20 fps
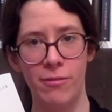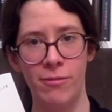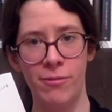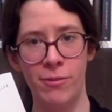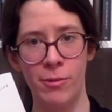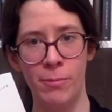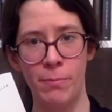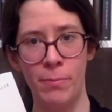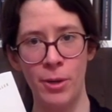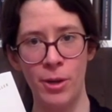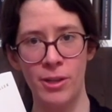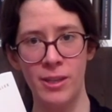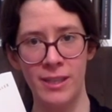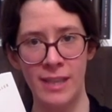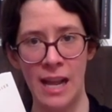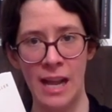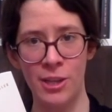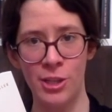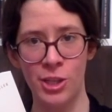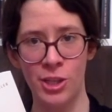for bird
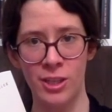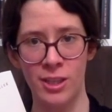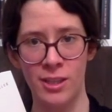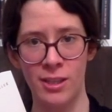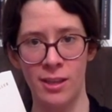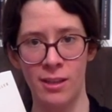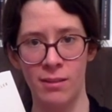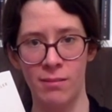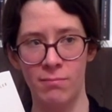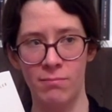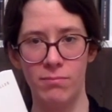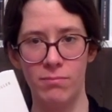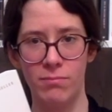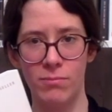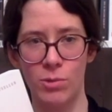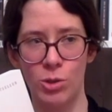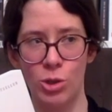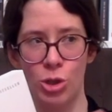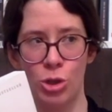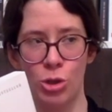intelligence than
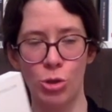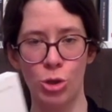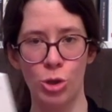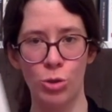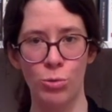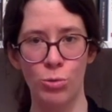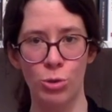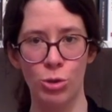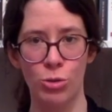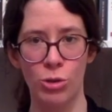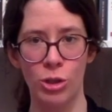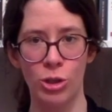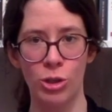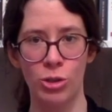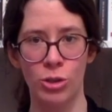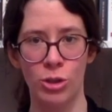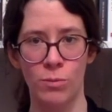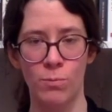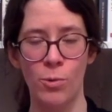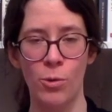social
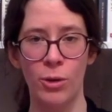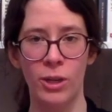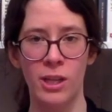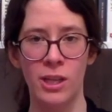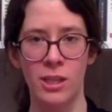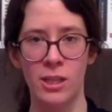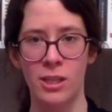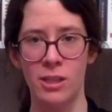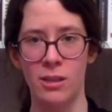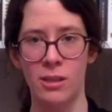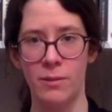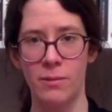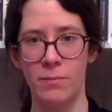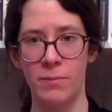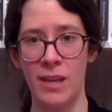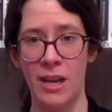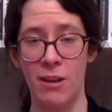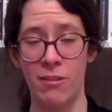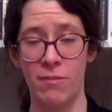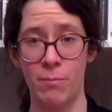structures more akin to
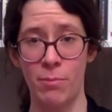that of